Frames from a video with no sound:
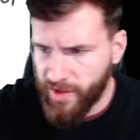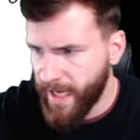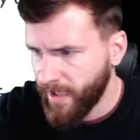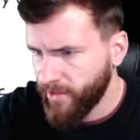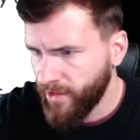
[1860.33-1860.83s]

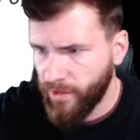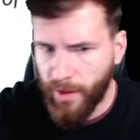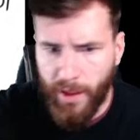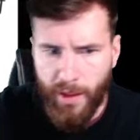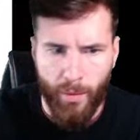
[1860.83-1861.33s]
taxes,
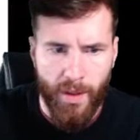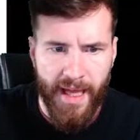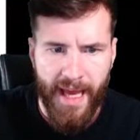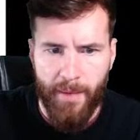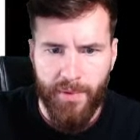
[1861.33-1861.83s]
what
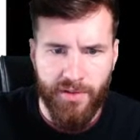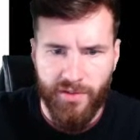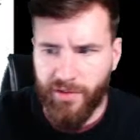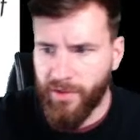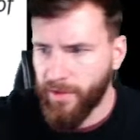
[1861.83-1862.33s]

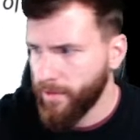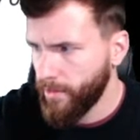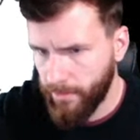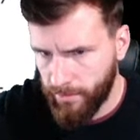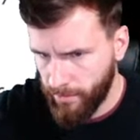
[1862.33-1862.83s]
happens,
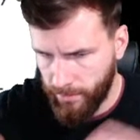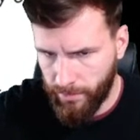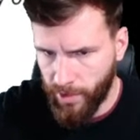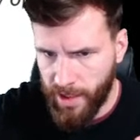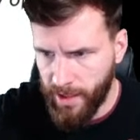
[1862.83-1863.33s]

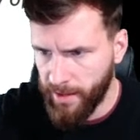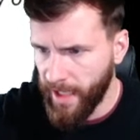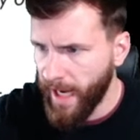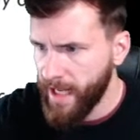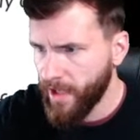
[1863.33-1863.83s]
right, in
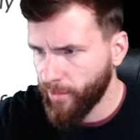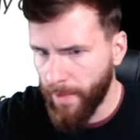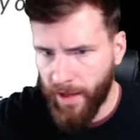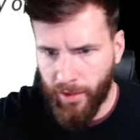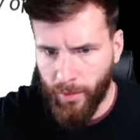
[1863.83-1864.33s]
the ADS
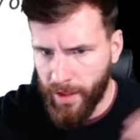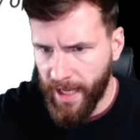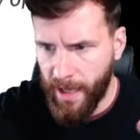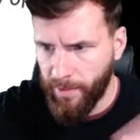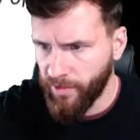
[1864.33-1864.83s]
model, and what
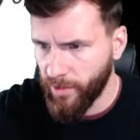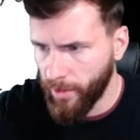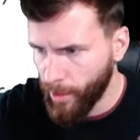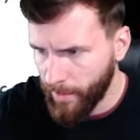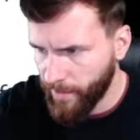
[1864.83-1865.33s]
happens in the
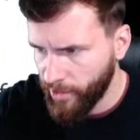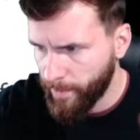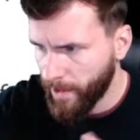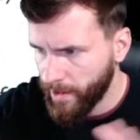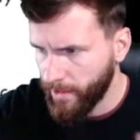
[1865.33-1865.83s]
loanable funds
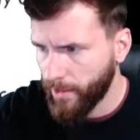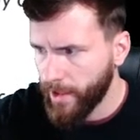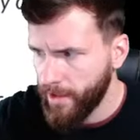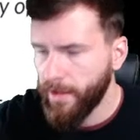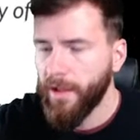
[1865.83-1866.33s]
market,
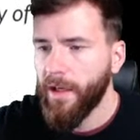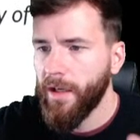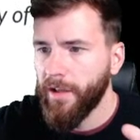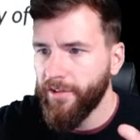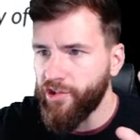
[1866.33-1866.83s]
right?
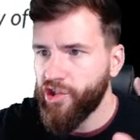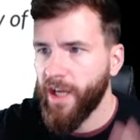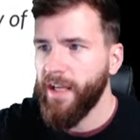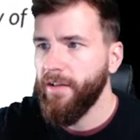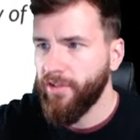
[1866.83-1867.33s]

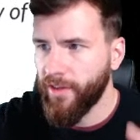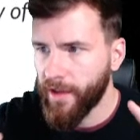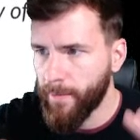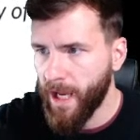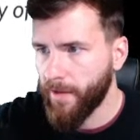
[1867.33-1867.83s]
Change the
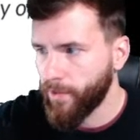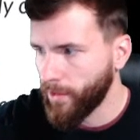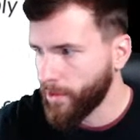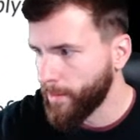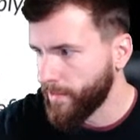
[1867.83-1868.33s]
demand for
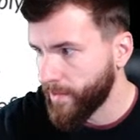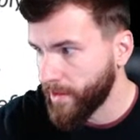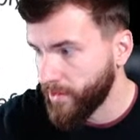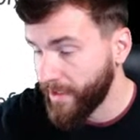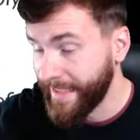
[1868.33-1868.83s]
loanable
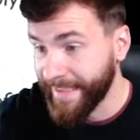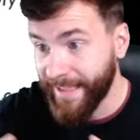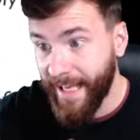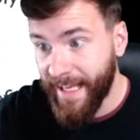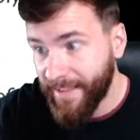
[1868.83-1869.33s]
funds,
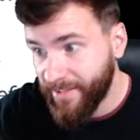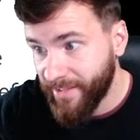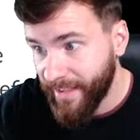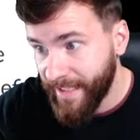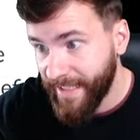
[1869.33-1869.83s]
unless
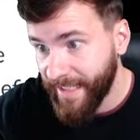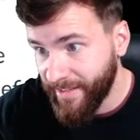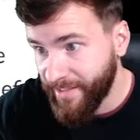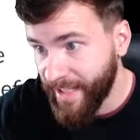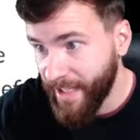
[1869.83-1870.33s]
it
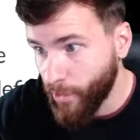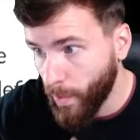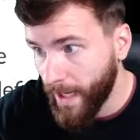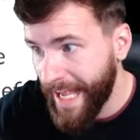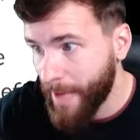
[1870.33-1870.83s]
states
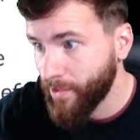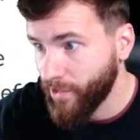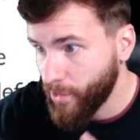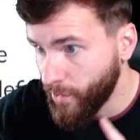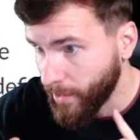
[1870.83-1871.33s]
what happens
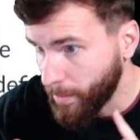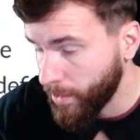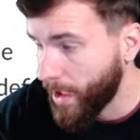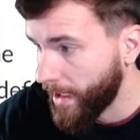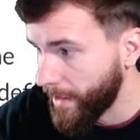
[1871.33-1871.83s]
to
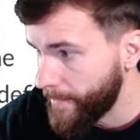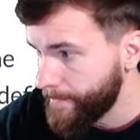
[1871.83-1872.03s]
supply.